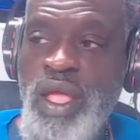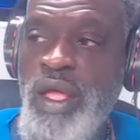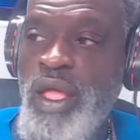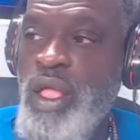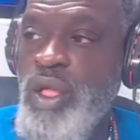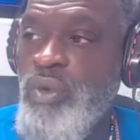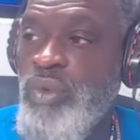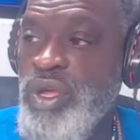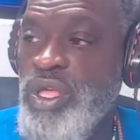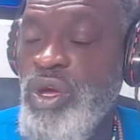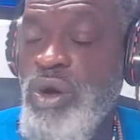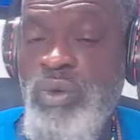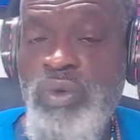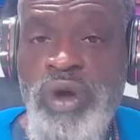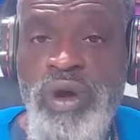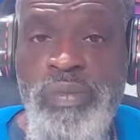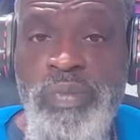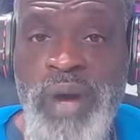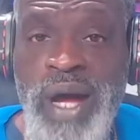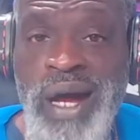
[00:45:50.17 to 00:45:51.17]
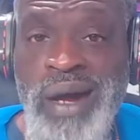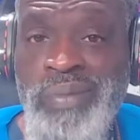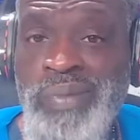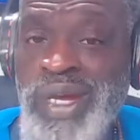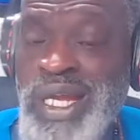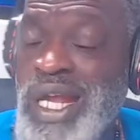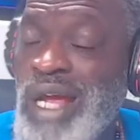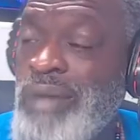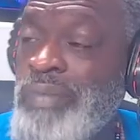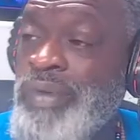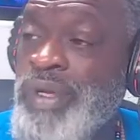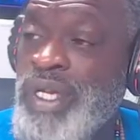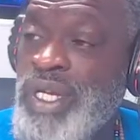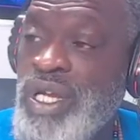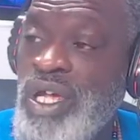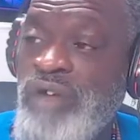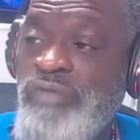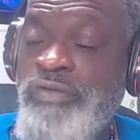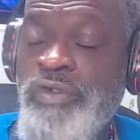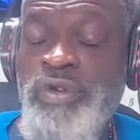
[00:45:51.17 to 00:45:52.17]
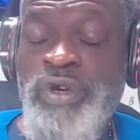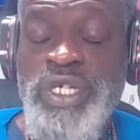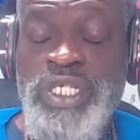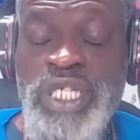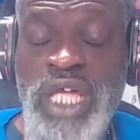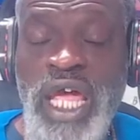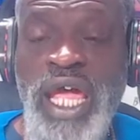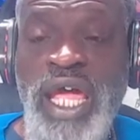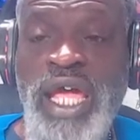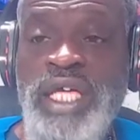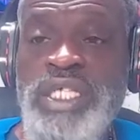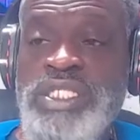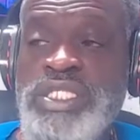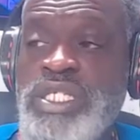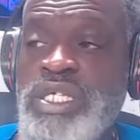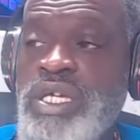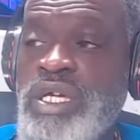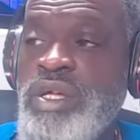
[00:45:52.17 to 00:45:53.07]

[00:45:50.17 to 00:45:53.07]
When your willpower may not be enough on the task,